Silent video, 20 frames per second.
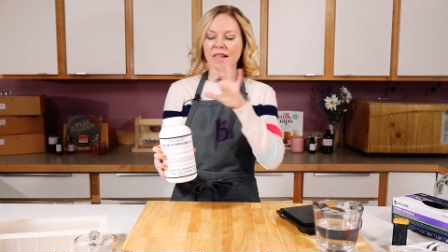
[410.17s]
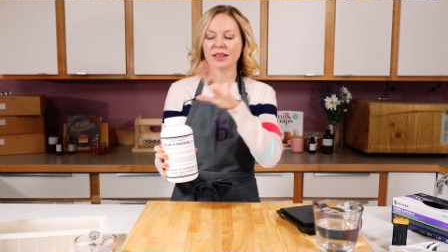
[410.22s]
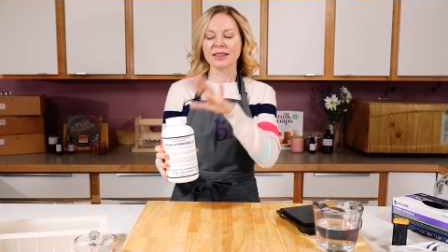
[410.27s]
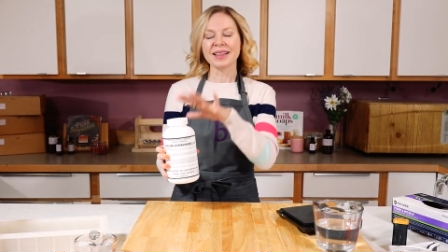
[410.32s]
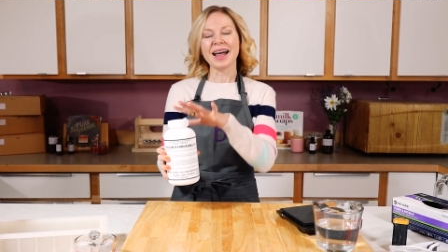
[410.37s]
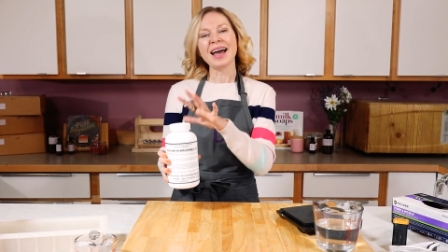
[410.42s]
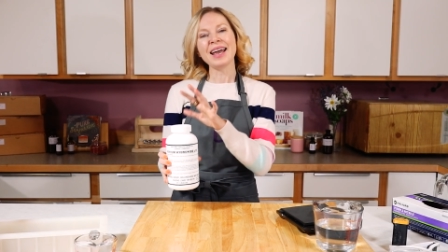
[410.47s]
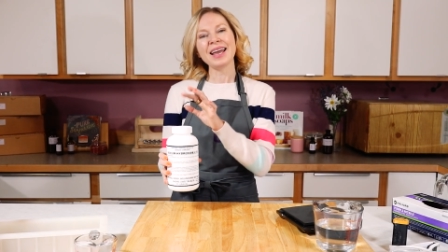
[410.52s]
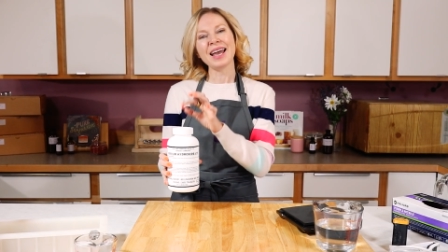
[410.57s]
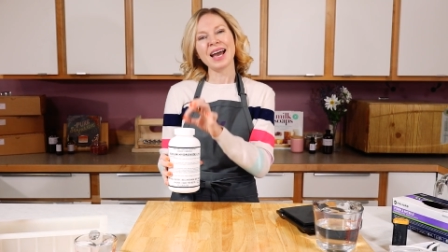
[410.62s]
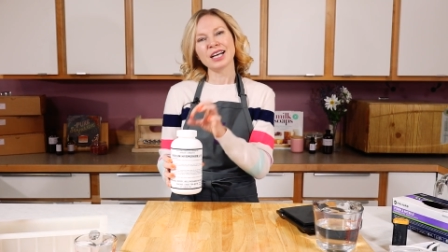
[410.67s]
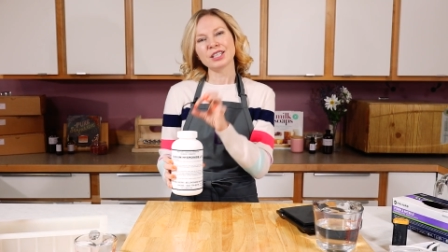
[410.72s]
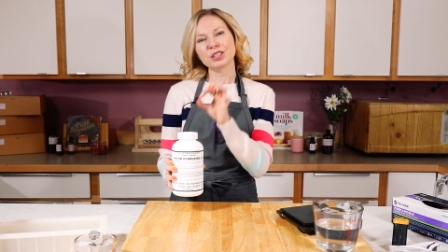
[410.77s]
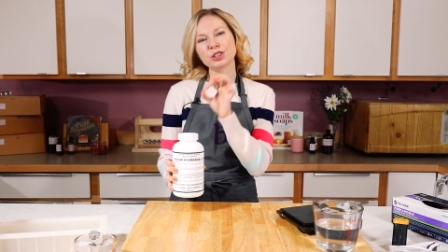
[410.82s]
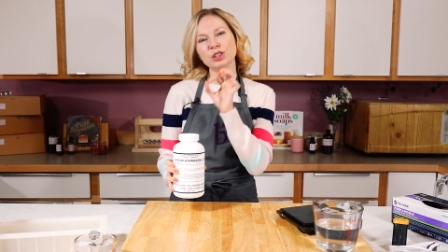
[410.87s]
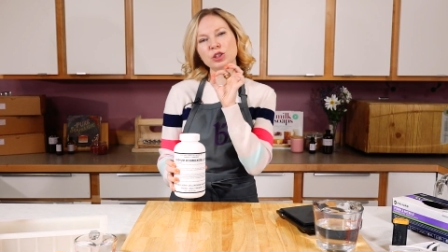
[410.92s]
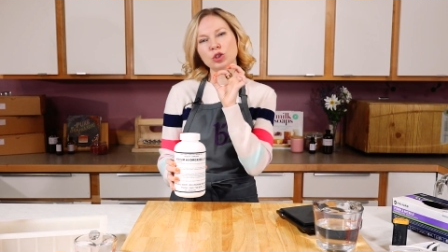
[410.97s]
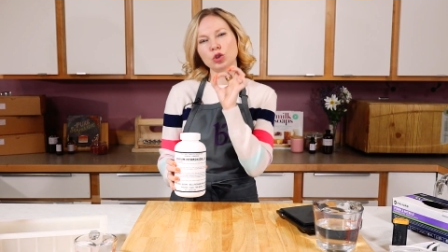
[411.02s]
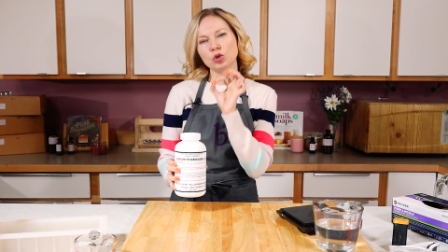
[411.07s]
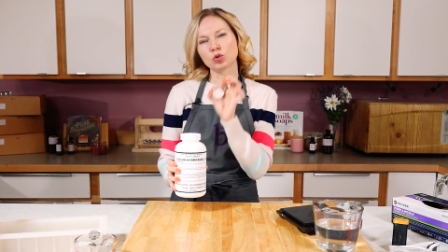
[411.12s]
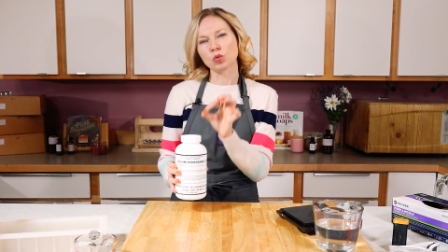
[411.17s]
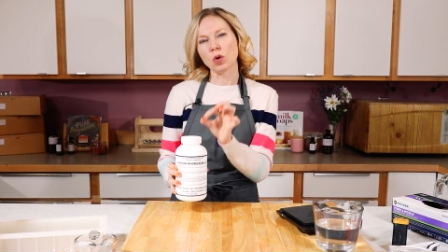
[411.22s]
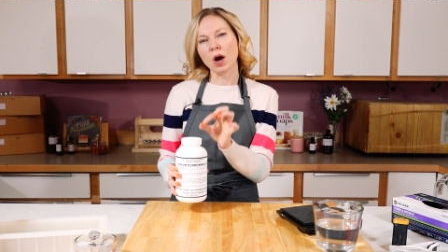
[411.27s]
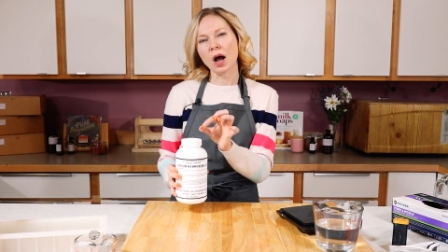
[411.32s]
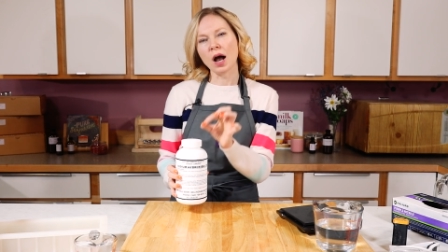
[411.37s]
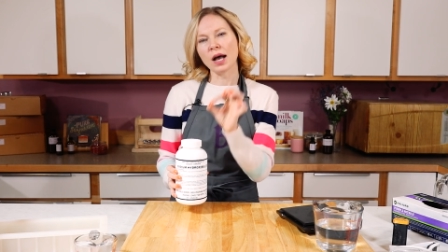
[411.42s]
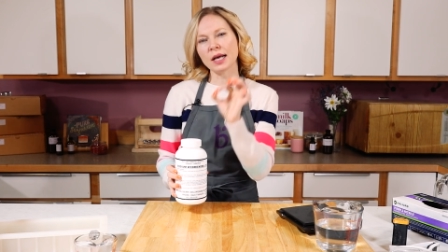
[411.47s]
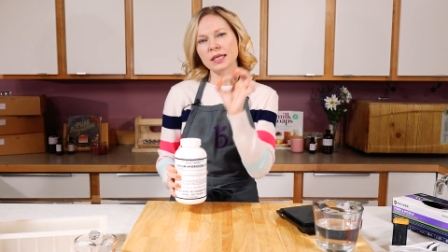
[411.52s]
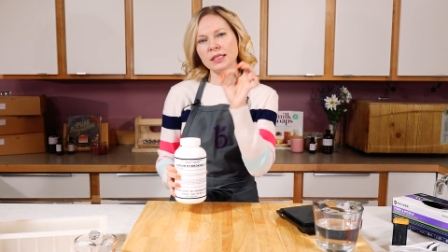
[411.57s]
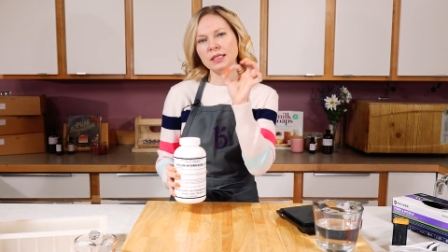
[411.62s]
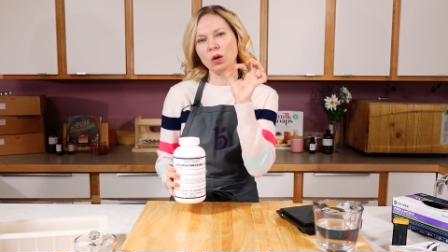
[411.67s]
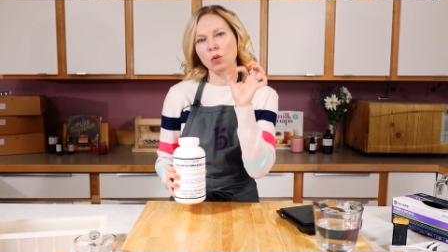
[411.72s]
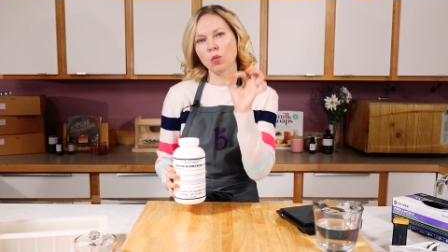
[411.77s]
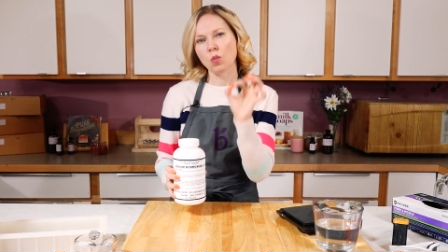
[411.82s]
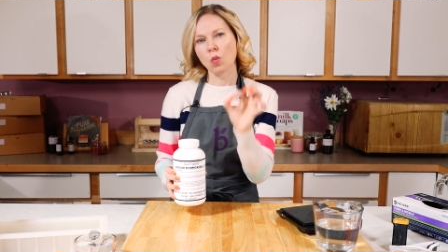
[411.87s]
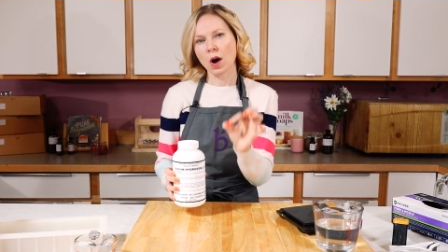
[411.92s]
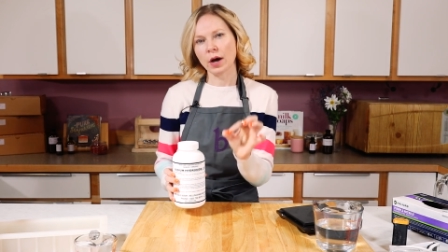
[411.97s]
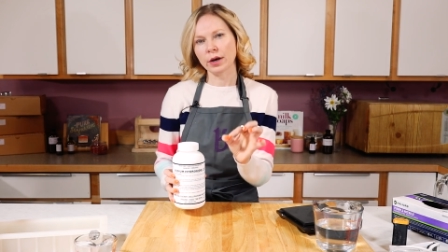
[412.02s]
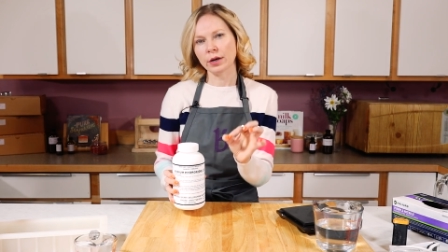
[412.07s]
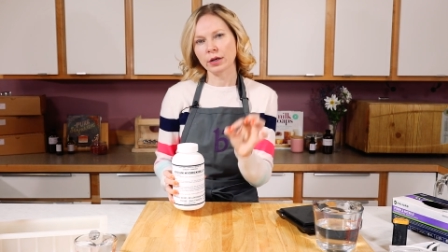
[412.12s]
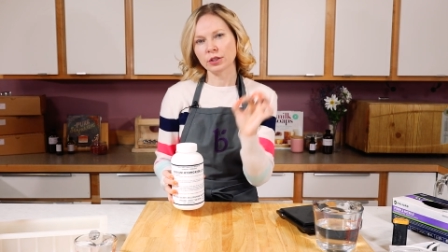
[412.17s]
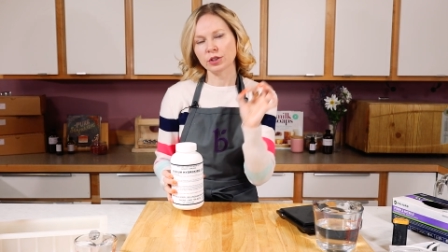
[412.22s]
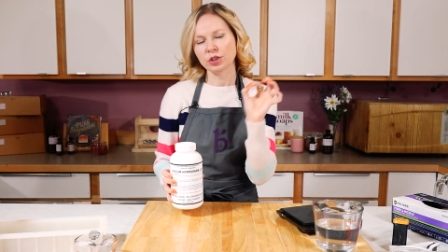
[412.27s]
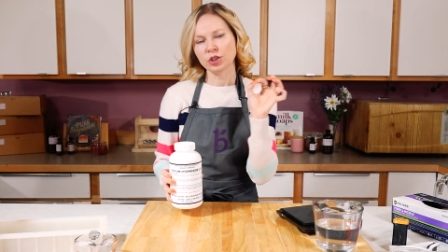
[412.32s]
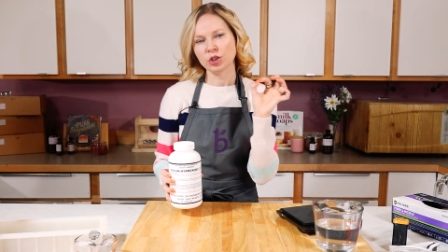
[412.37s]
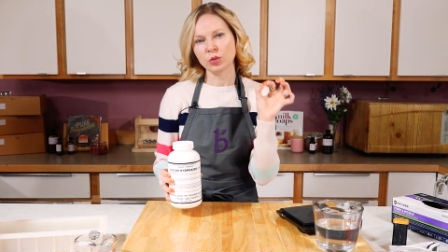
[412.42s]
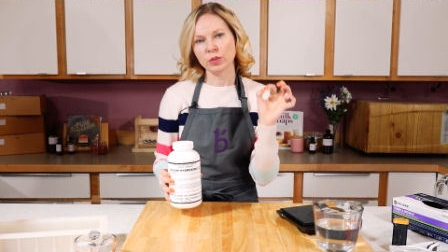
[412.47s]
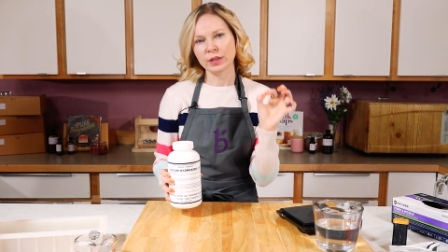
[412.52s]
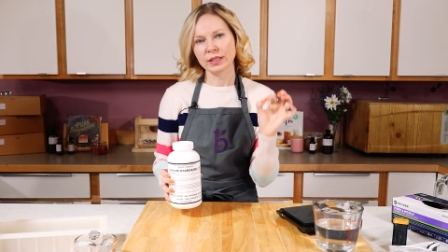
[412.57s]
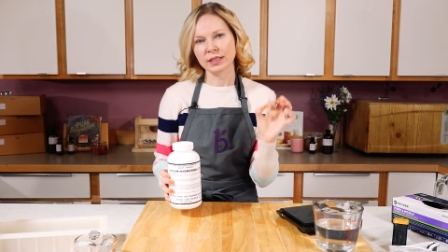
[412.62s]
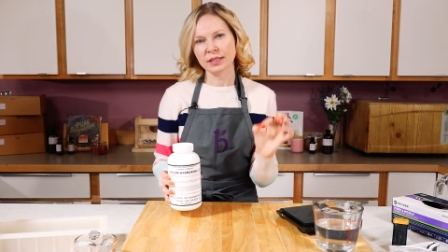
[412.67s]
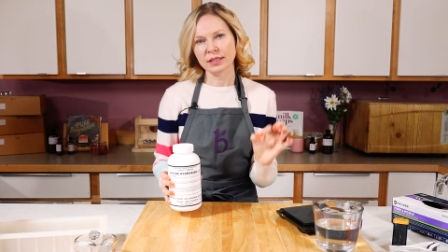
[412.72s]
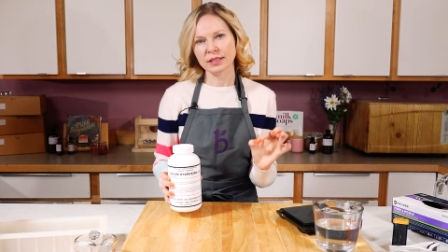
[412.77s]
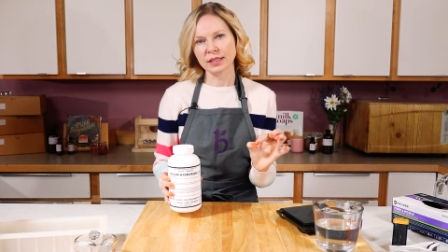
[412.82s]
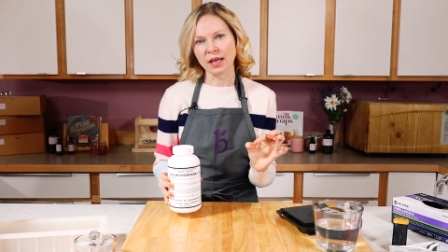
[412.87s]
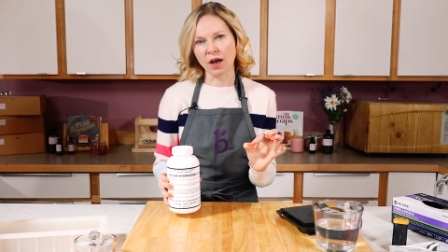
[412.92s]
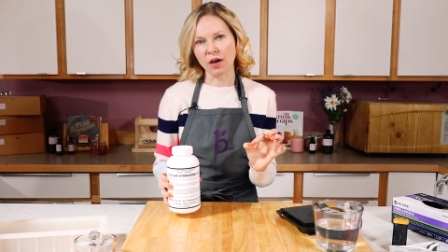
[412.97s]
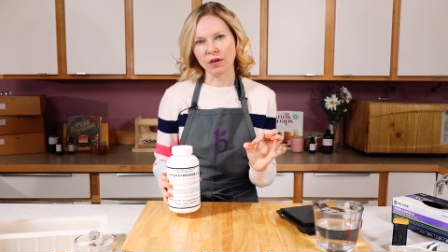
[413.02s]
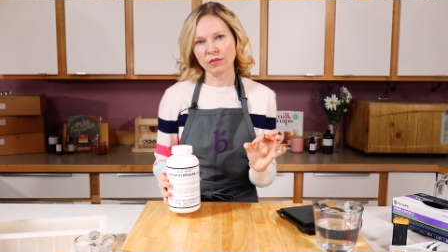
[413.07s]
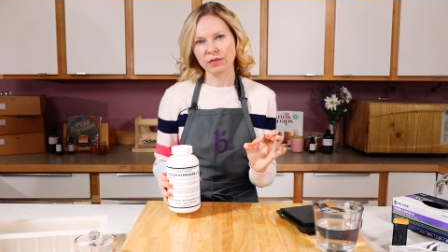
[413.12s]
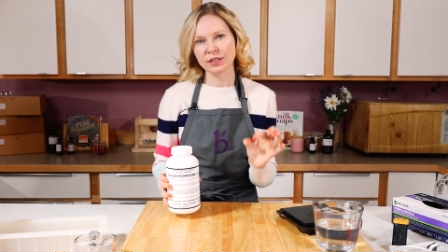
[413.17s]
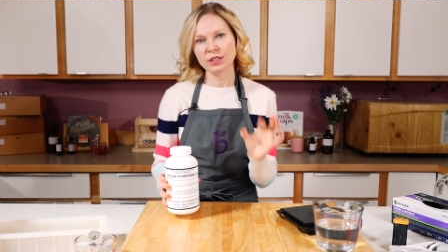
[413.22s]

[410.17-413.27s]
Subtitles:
Lye actually draws water to itself,